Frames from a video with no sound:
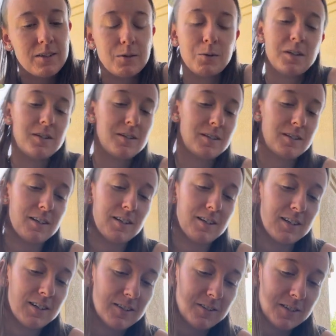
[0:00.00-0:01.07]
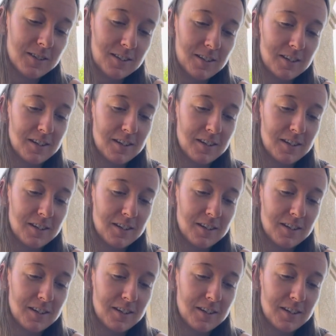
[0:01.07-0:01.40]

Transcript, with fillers: What's, what's on